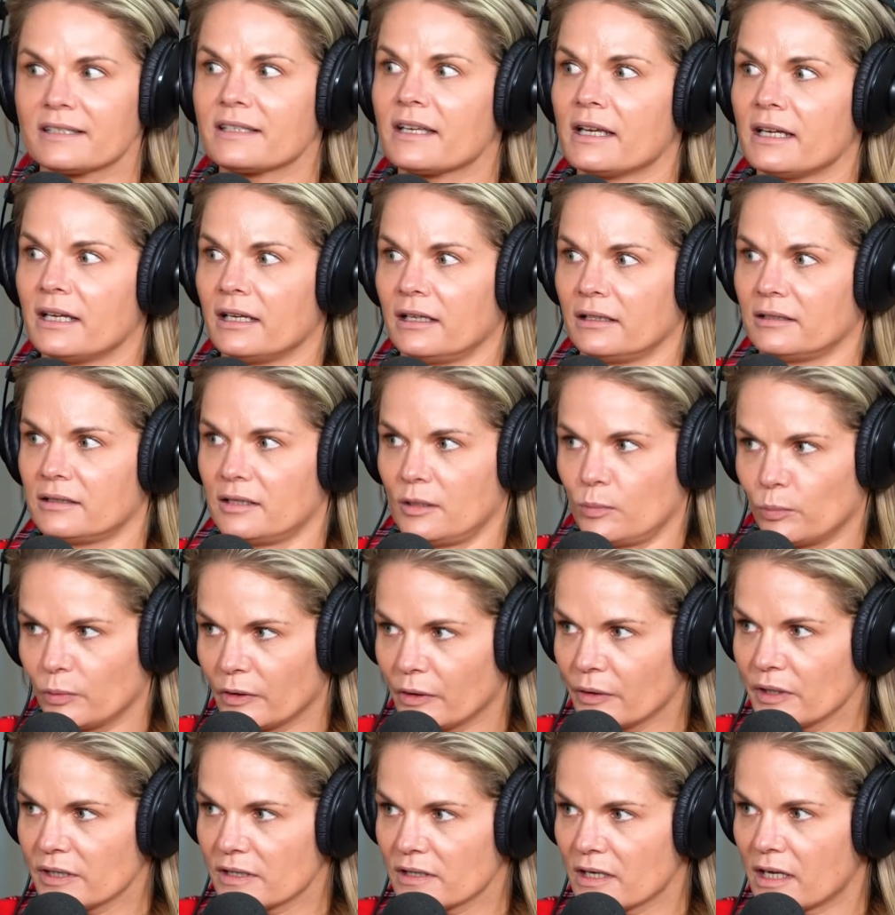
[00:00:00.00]
I say
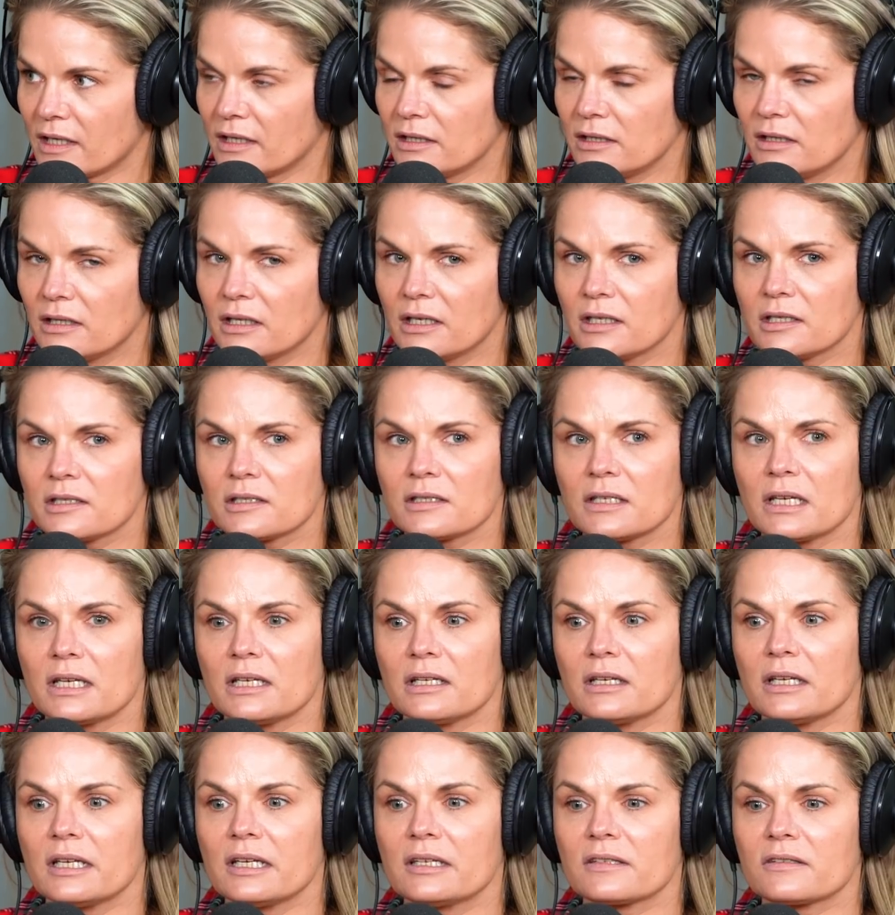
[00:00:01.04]
temporary set is
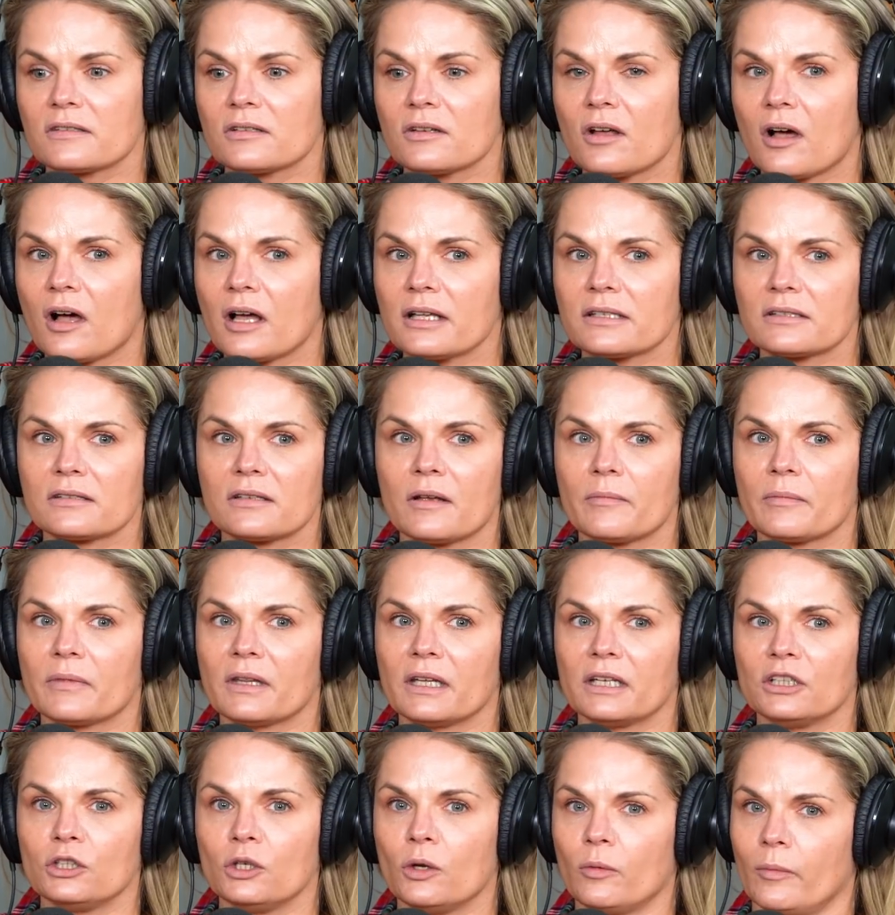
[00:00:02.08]
it is not
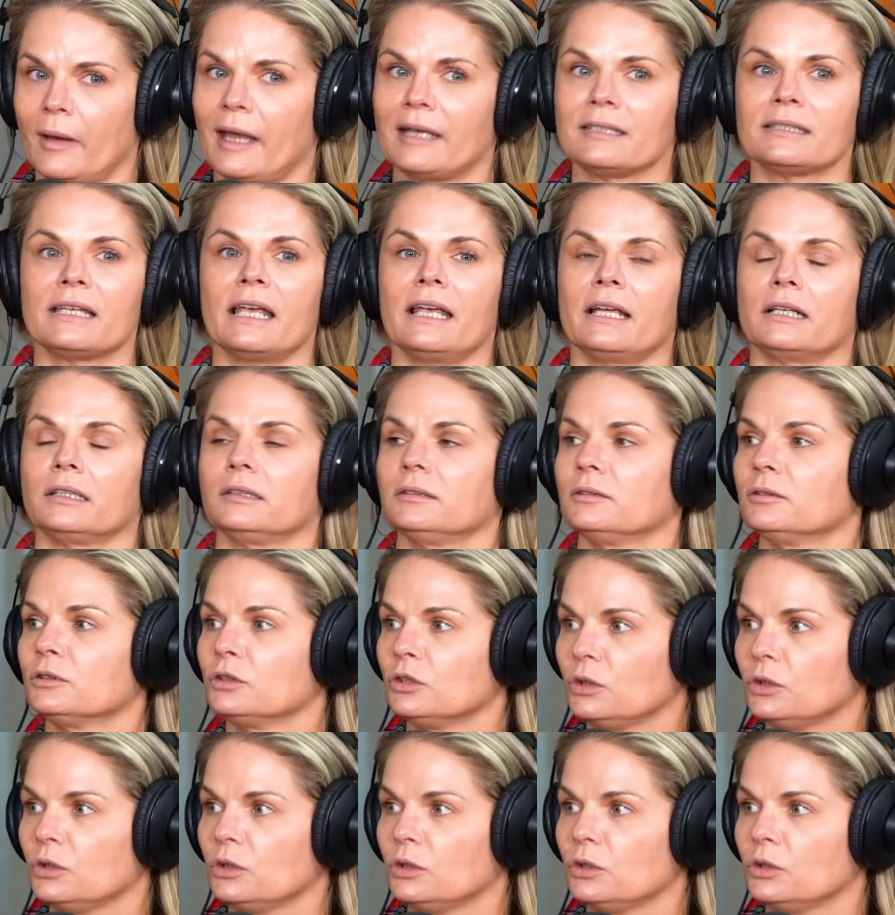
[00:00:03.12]
something you maintain.